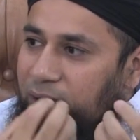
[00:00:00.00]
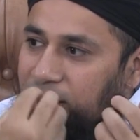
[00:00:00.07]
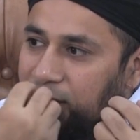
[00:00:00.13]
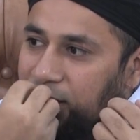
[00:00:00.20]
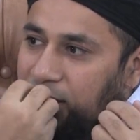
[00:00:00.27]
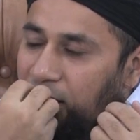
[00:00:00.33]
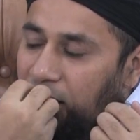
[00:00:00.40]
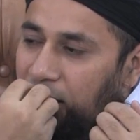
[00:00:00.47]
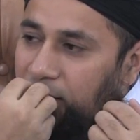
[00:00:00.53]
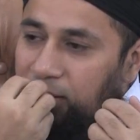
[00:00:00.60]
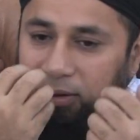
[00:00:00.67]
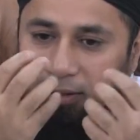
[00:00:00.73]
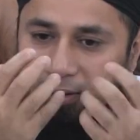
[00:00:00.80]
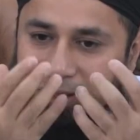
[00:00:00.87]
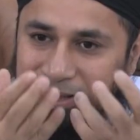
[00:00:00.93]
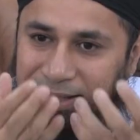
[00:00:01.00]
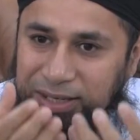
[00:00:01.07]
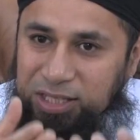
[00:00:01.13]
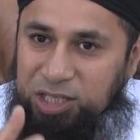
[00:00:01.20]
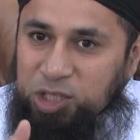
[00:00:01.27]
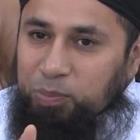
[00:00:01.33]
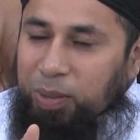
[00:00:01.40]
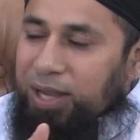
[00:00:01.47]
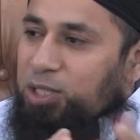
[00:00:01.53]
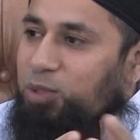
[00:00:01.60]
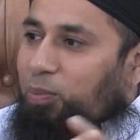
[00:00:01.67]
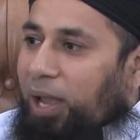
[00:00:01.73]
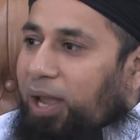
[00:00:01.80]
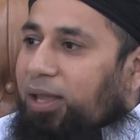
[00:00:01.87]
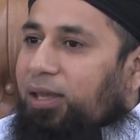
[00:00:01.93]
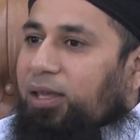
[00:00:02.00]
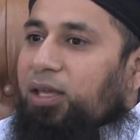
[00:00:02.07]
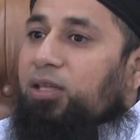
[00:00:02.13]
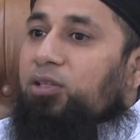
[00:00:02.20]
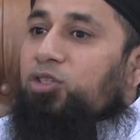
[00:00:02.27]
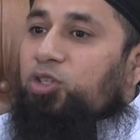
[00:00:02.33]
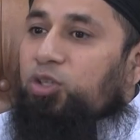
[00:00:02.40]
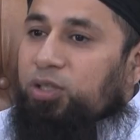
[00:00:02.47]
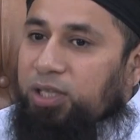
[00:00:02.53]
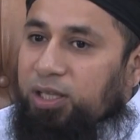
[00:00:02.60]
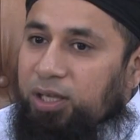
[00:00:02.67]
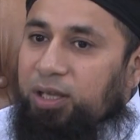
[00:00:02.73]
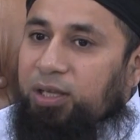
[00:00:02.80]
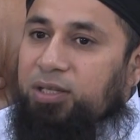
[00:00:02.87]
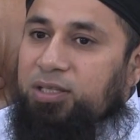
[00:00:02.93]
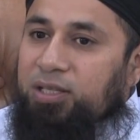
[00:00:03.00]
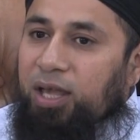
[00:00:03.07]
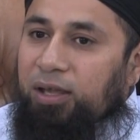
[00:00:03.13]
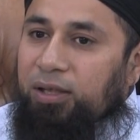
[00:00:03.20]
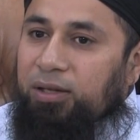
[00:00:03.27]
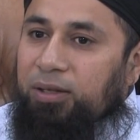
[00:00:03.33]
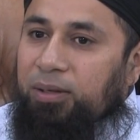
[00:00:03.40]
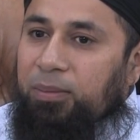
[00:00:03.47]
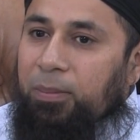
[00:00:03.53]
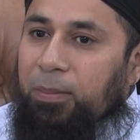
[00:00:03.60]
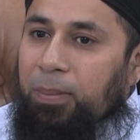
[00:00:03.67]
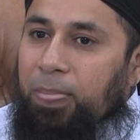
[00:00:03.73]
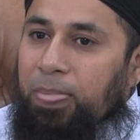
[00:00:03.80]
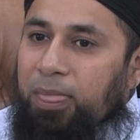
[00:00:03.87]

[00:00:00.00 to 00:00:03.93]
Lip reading: He gargled and then he spat back into the container.